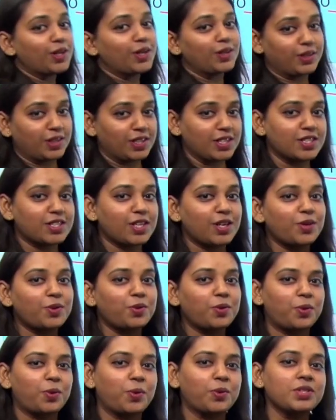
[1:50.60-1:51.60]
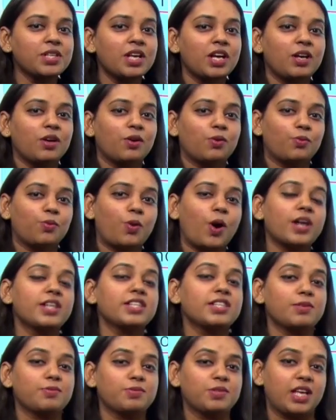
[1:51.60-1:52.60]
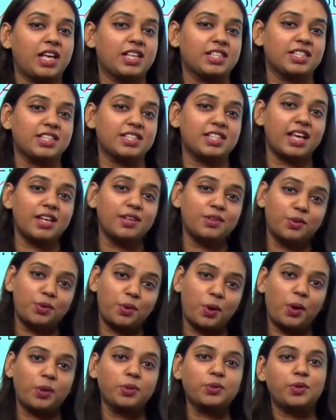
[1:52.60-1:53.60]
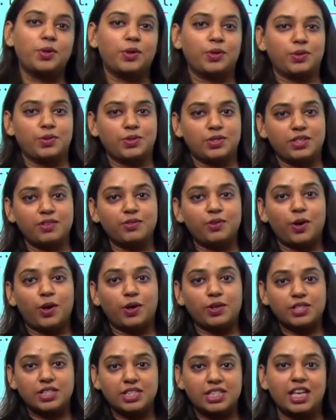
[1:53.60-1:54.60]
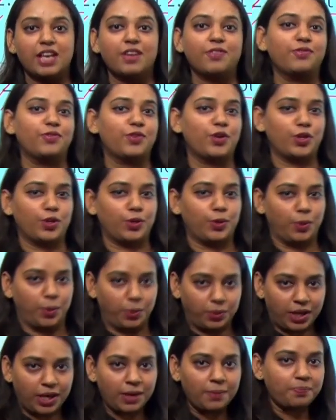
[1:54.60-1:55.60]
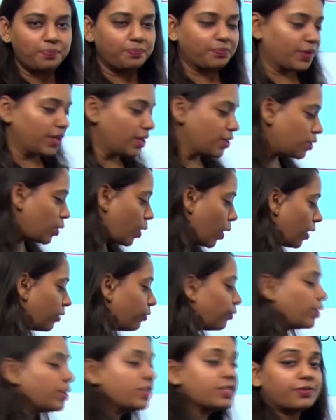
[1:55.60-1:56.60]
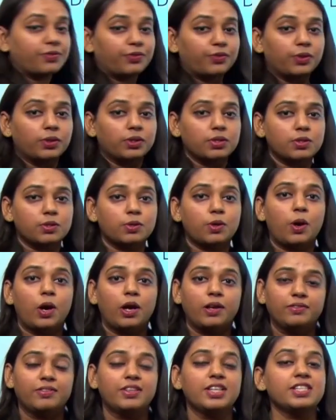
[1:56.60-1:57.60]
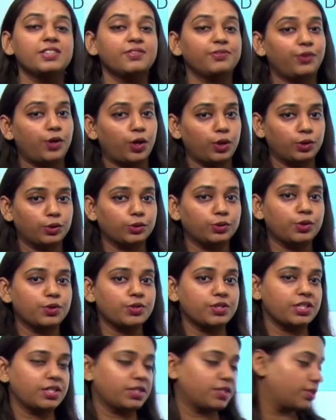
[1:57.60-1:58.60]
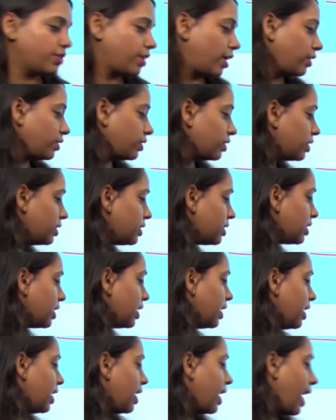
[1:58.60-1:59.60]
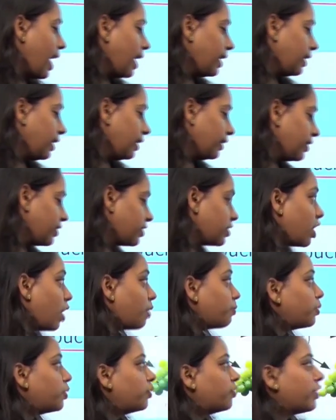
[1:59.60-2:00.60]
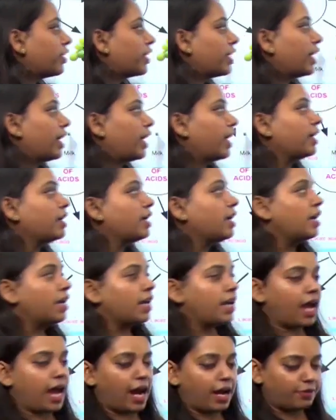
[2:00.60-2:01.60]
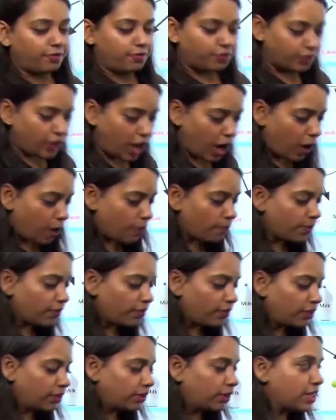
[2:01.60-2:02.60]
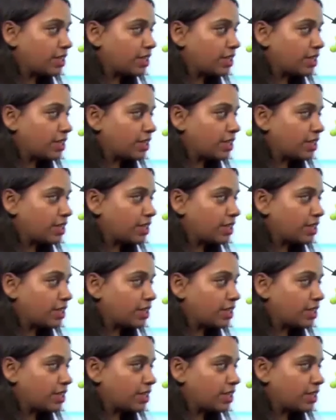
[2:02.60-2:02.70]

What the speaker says: your teacher knows what substances are non-corrosive or safe for you. Okay, so always follow those instructions. And let us now move ahead, and now we will